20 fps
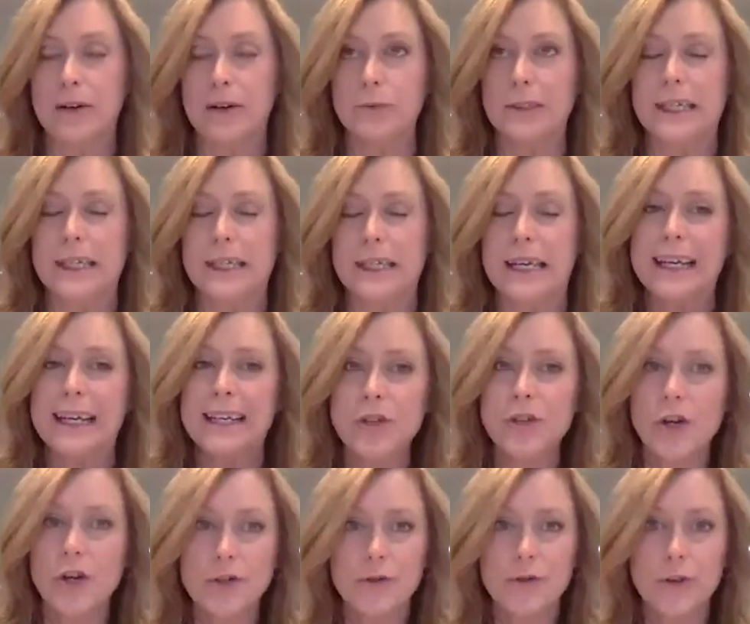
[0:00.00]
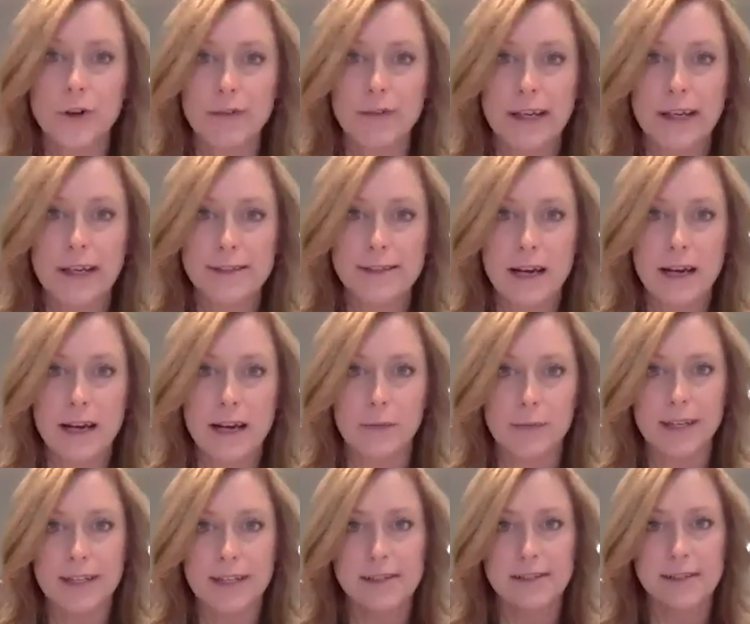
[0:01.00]
well, can I charge for events now
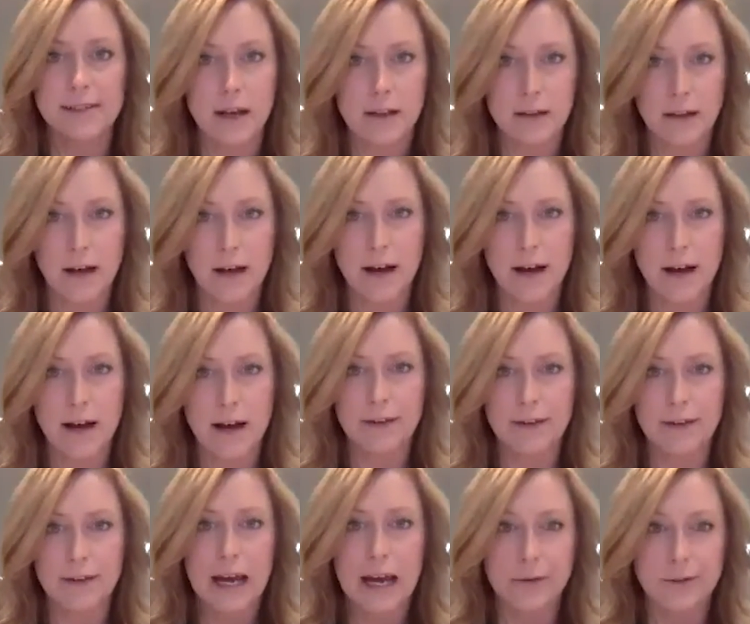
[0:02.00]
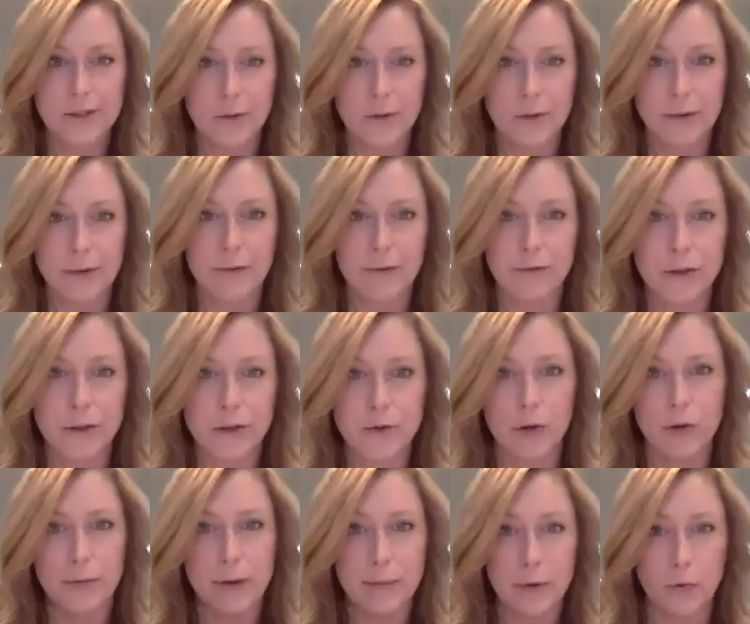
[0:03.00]
because it's not live and now it's going to be virtual
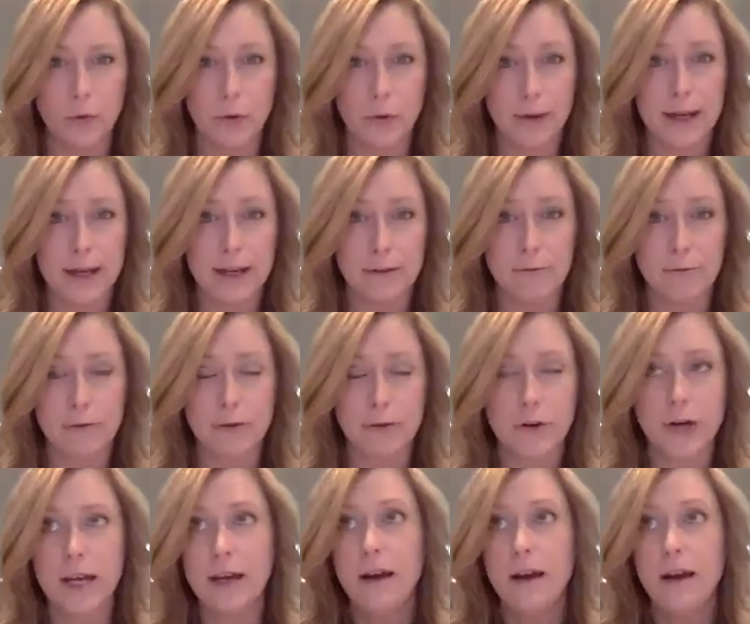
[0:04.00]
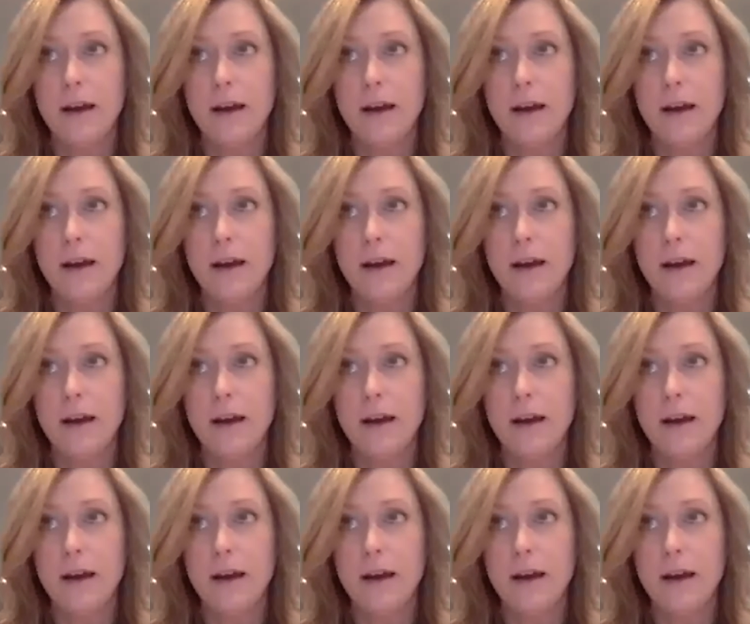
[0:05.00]
and maybe we'll make it free.